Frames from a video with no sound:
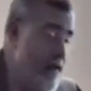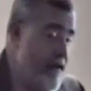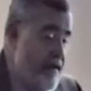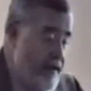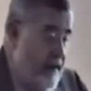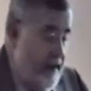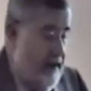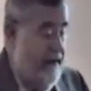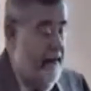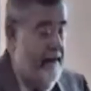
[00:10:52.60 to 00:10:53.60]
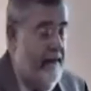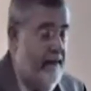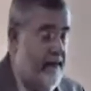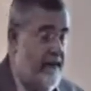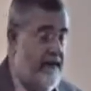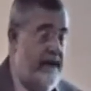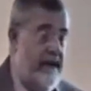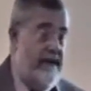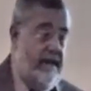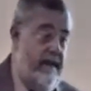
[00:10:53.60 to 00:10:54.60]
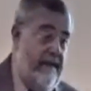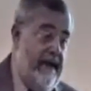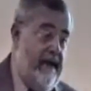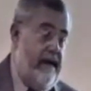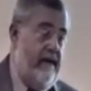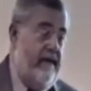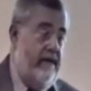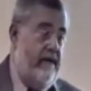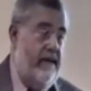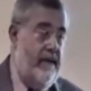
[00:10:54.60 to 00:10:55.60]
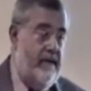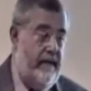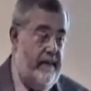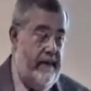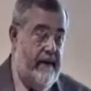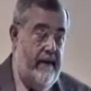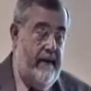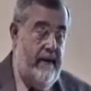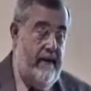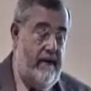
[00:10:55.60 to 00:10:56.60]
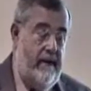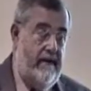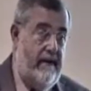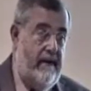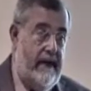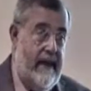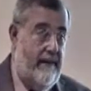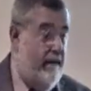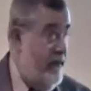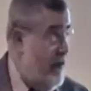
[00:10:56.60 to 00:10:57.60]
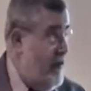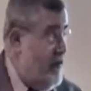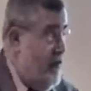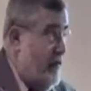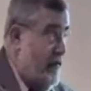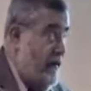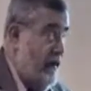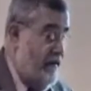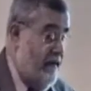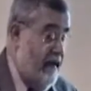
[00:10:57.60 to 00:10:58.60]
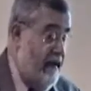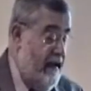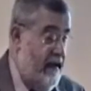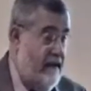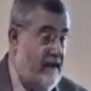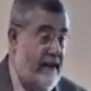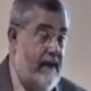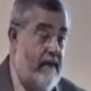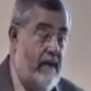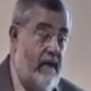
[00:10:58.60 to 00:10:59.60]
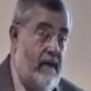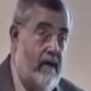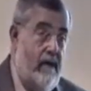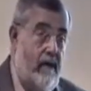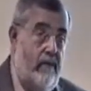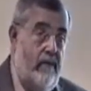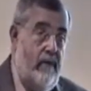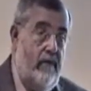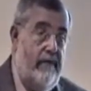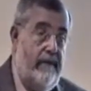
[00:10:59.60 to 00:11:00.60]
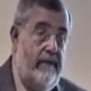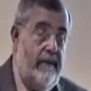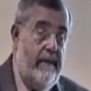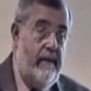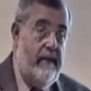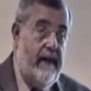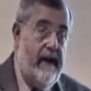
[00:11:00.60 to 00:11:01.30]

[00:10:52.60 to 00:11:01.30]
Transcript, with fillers: will see when these studies come back, when they're sleeping, you're going to see a lot of, well, he showed you yesterday. He said they would call a code blue if these people were in the